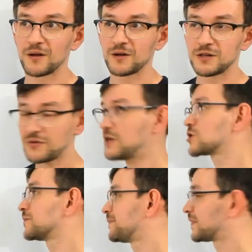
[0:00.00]

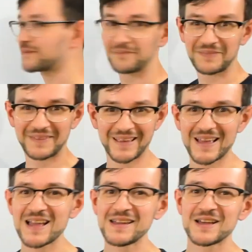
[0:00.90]
Definition.
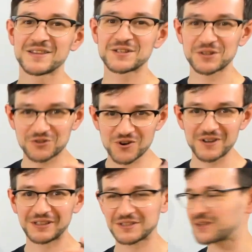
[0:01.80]
The
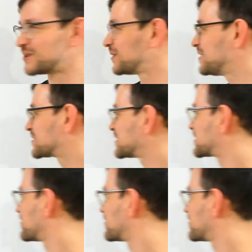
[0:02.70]
centroid is a